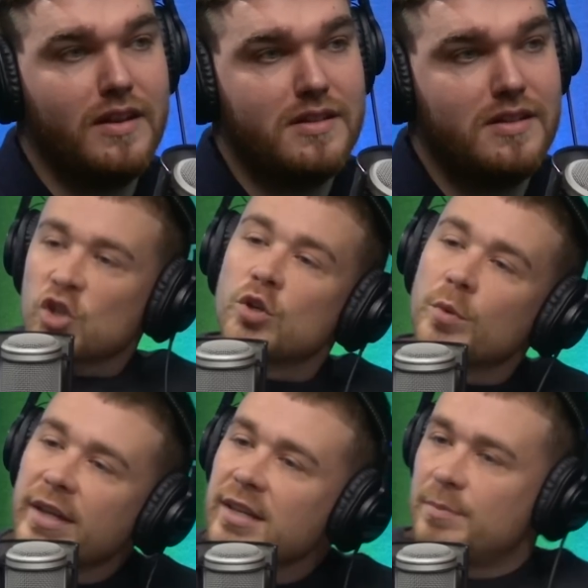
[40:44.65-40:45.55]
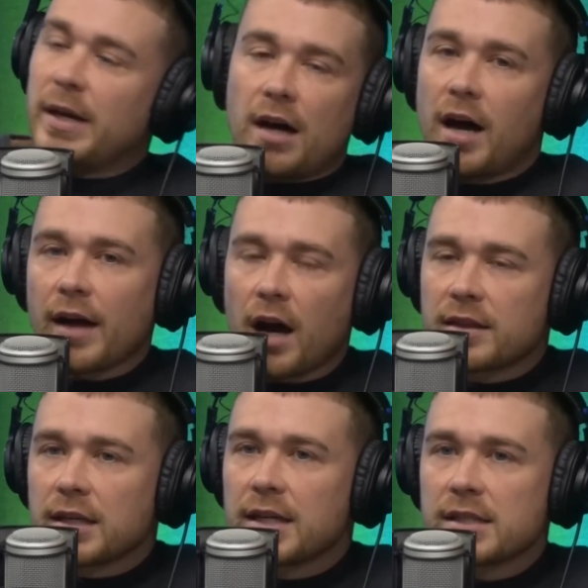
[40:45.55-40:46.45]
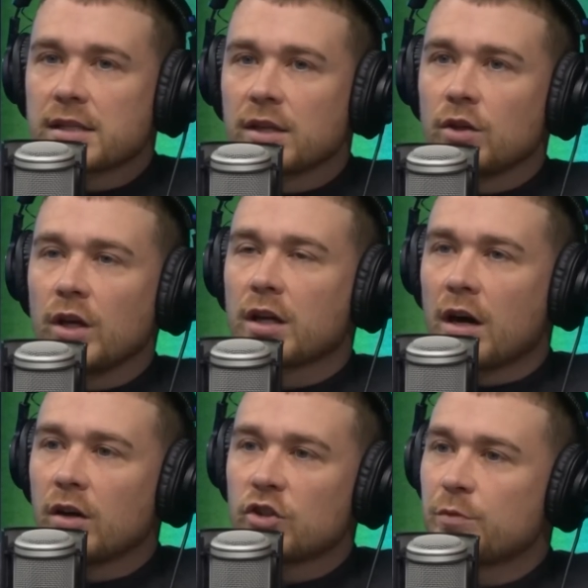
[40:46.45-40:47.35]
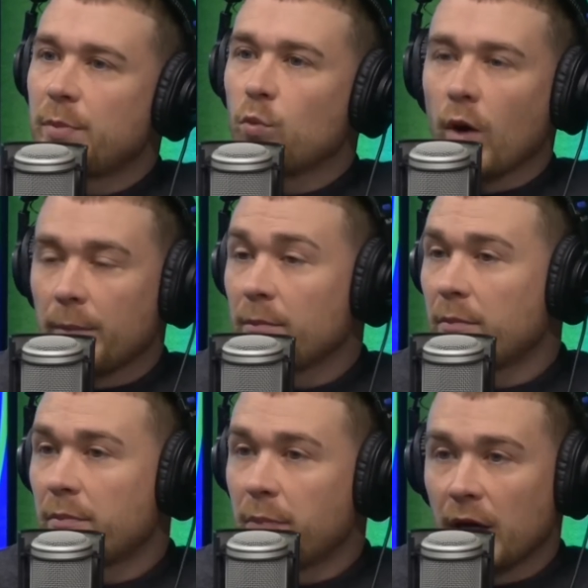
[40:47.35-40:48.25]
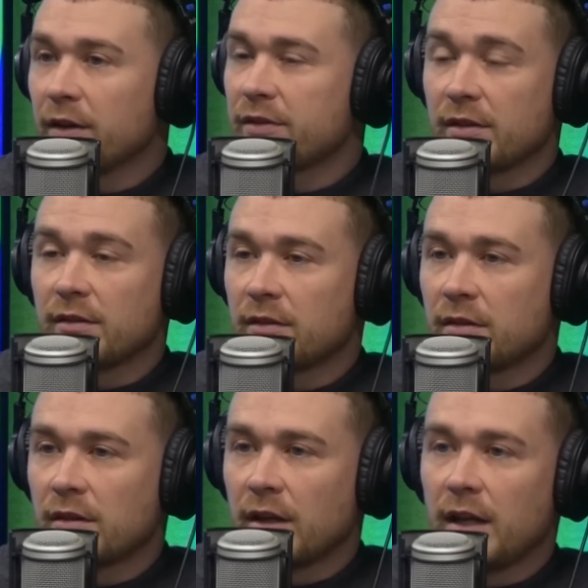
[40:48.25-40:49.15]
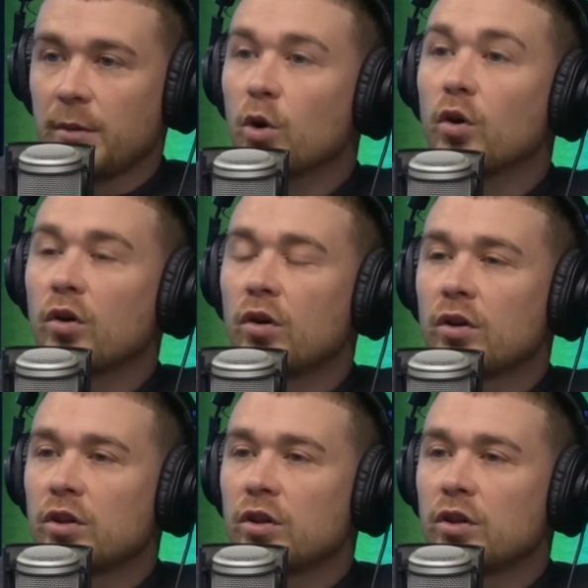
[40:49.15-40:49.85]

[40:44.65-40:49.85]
Do you know what it is, mate? I think it can't just be one person anymore.